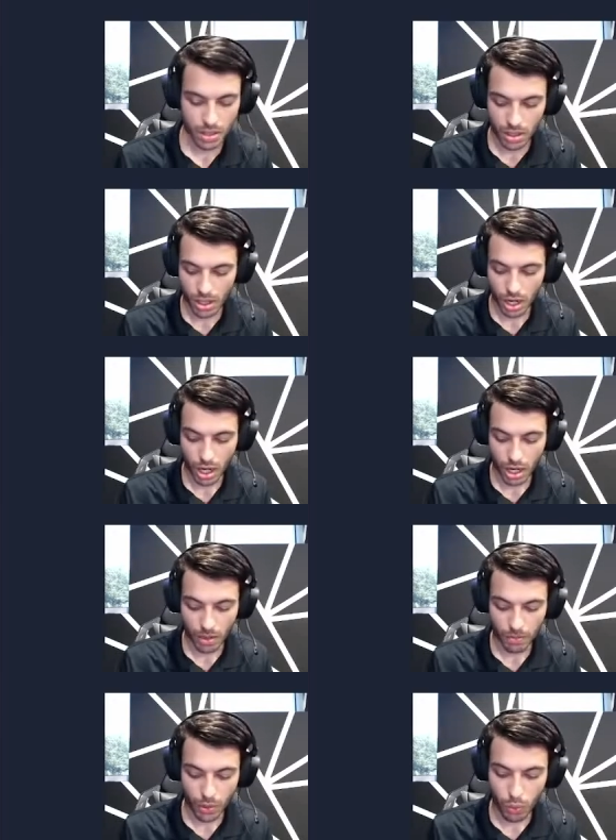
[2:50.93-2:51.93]

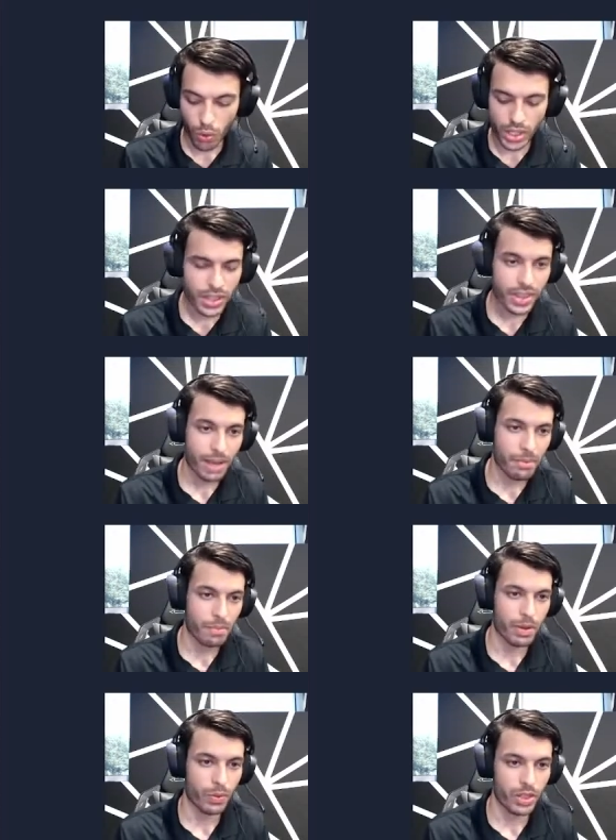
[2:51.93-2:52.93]
The one that might
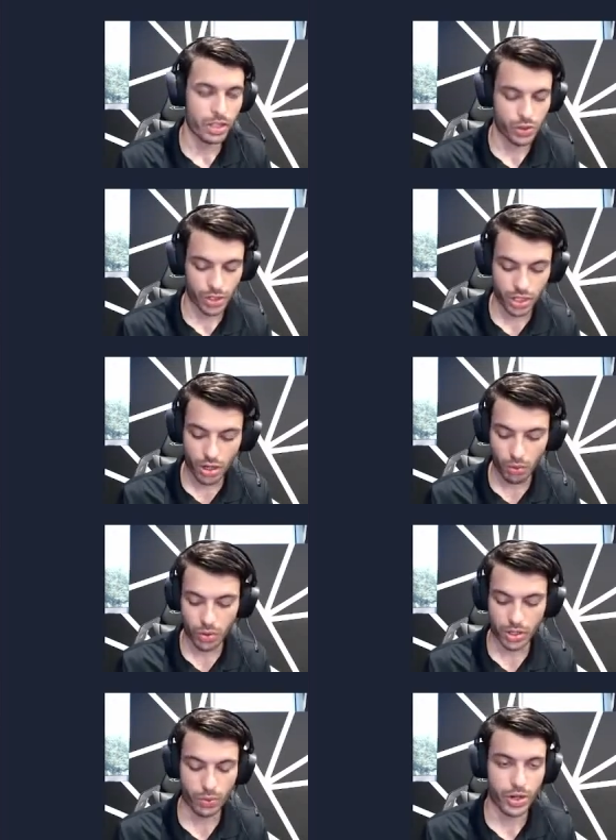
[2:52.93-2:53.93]
be really tricky or
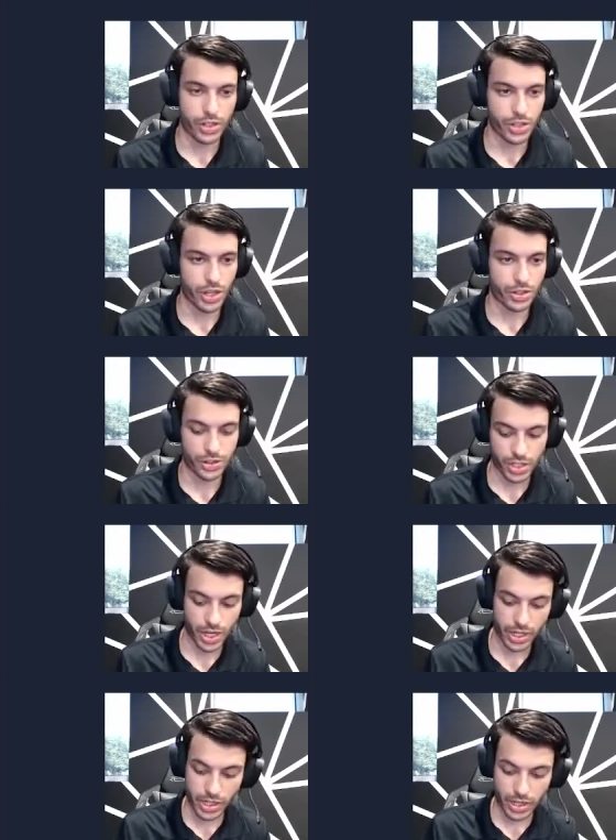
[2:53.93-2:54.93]
really weird to
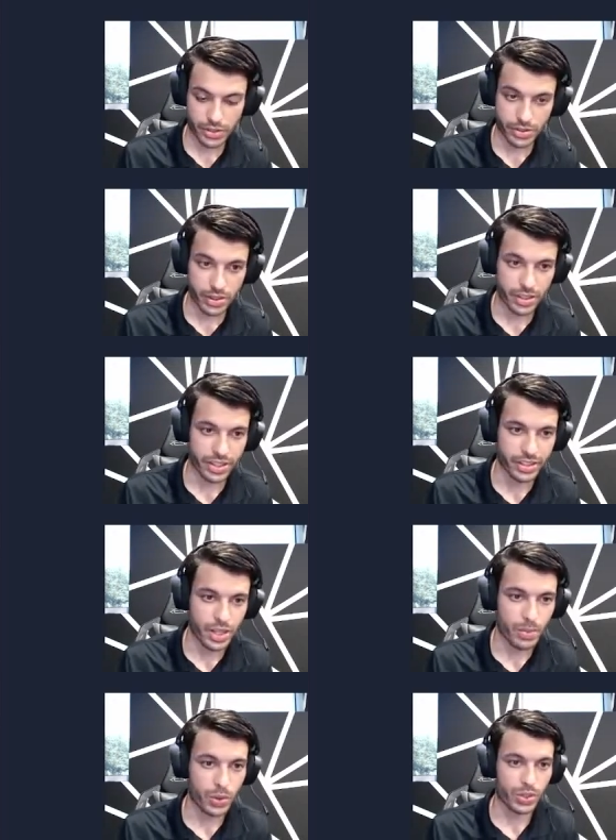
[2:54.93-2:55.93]
understand is the
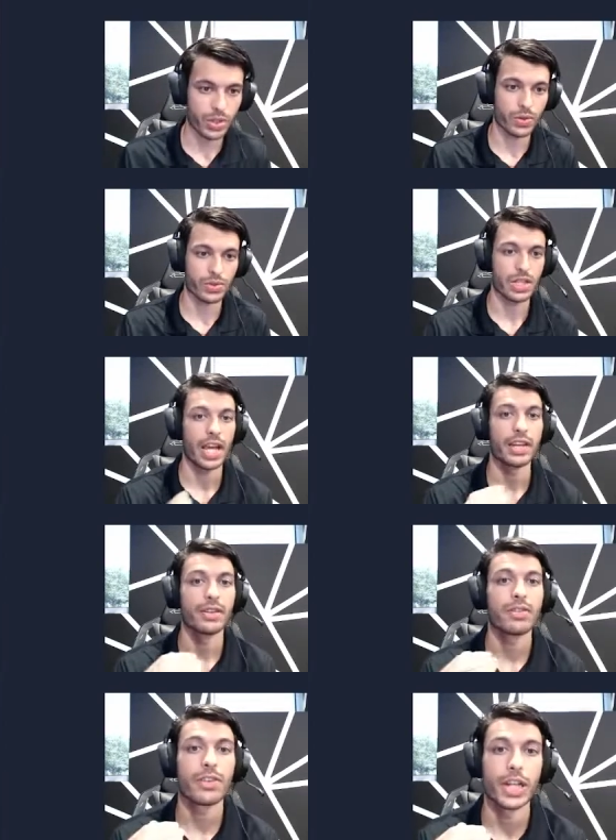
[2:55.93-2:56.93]
double equal sign
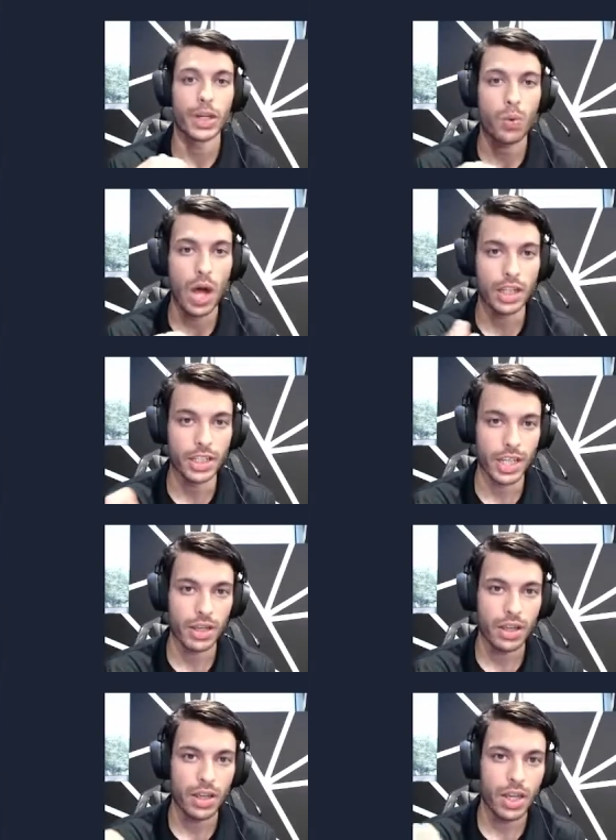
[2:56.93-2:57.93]
for equality.
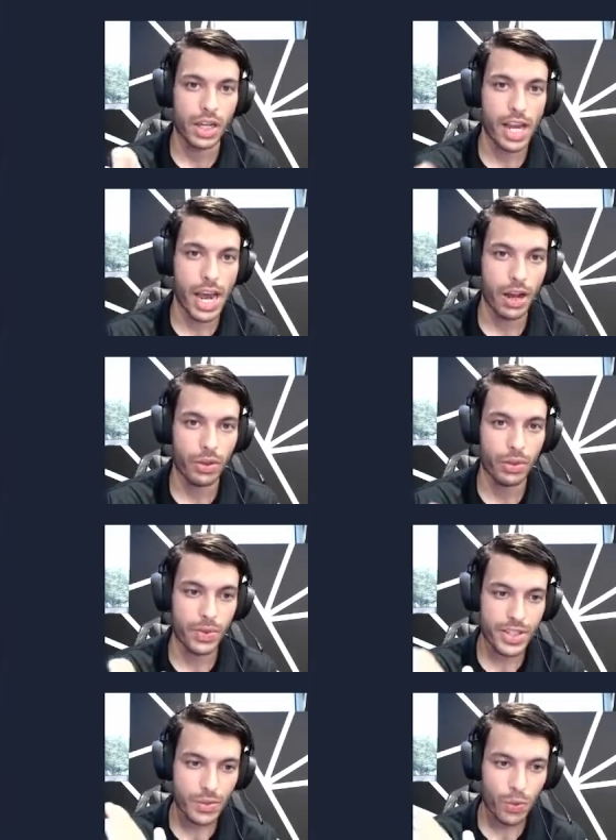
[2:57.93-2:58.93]
Now, the
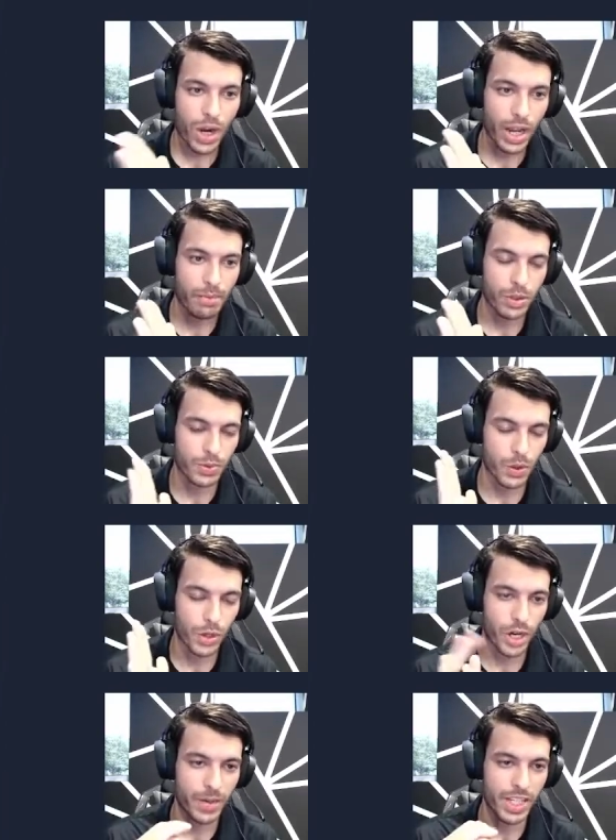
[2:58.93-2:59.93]
reason why most
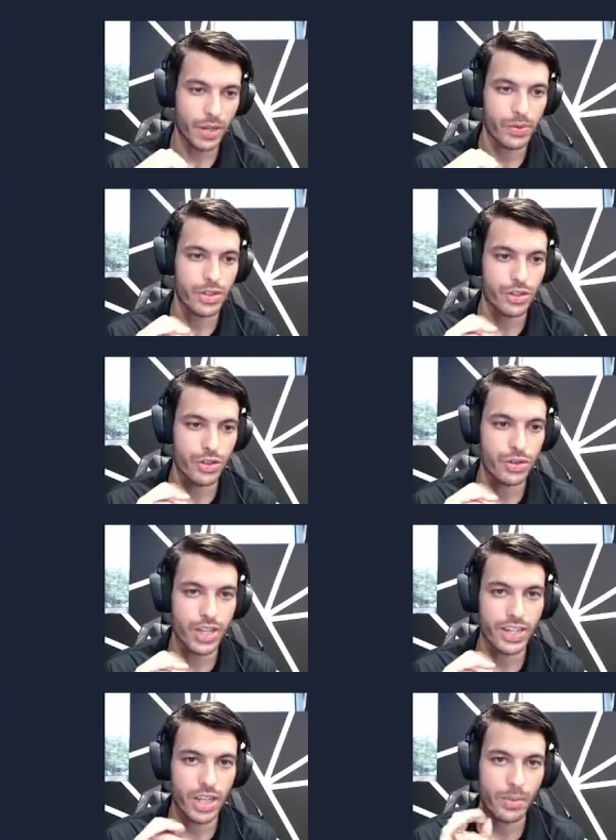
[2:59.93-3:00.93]
programming languages use a
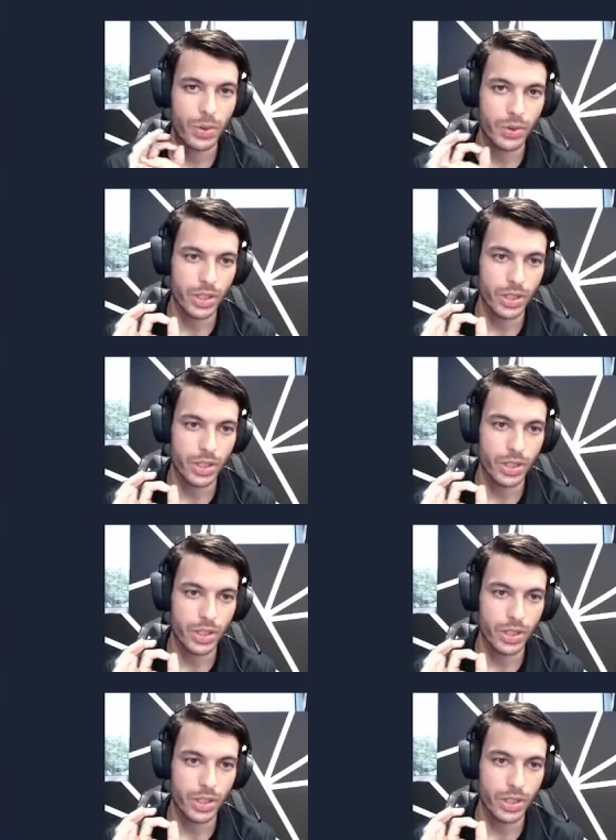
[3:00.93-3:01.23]
double equal